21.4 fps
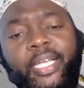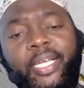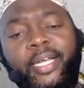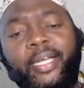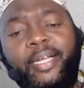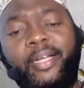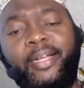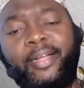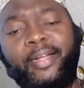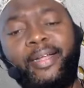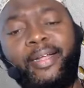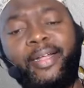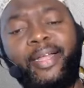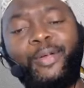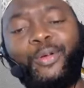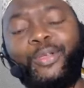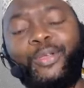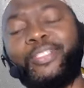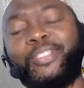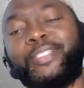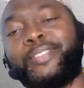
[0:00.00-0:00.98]
I
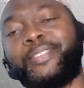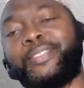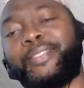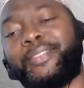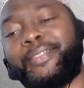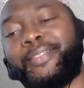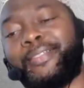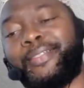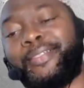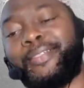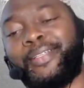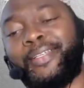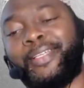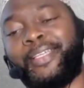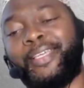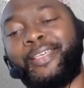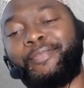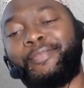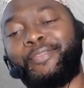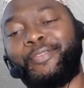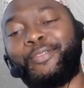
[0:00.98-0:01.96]
was
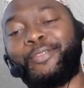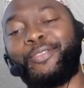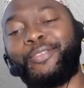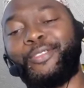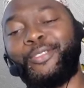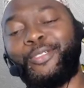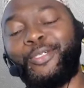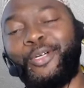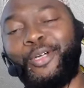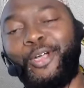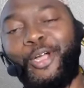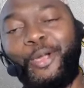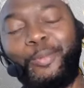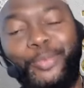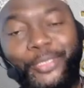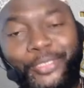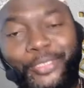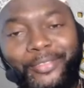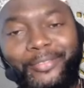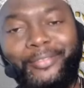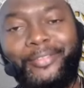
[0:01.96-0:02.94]
given, you know,
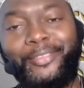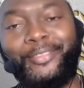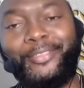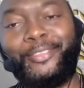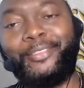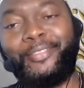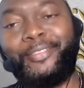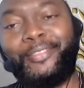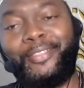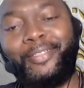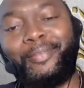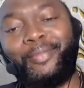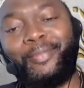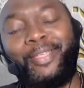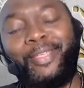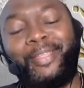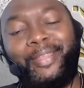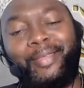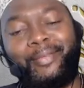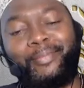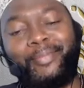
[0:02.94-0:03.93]
option, you know,
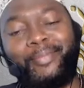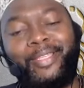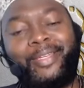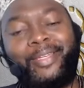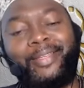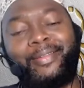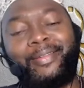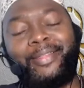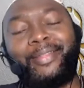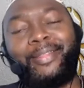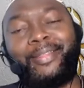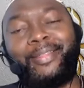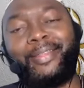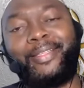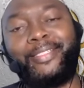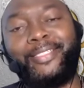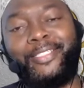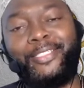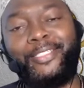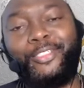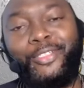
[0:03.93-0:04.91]

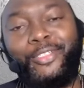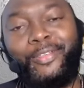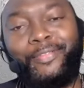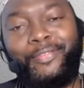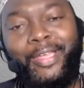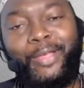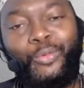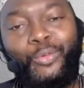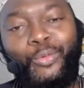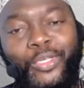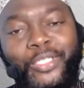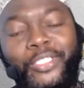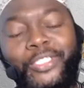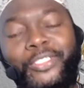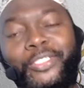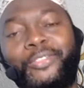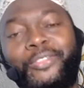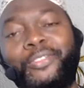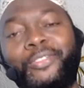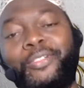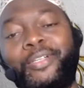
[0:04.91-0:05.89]
that, you know, if I
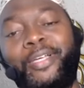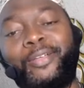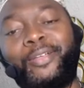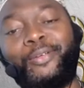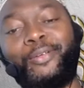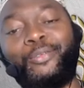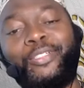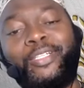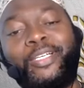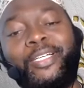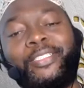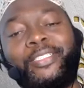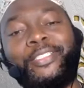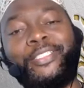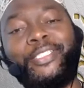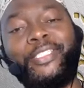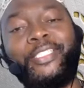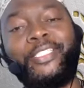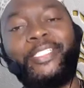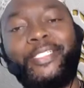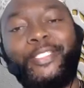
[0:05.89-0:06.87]
wish, you know, I could
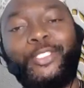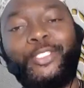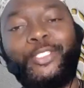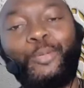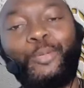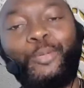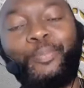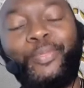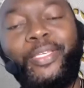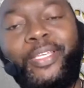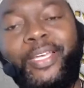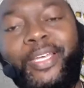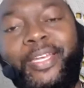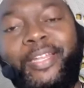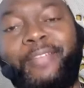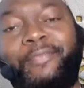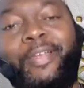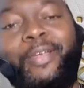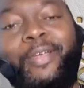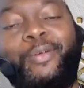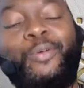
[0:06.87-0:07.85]
treat this topic, and
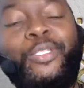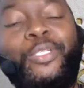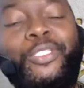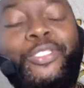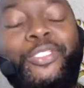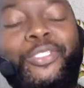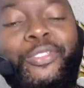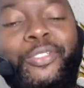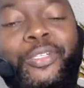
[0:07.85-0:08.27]
if I wish, you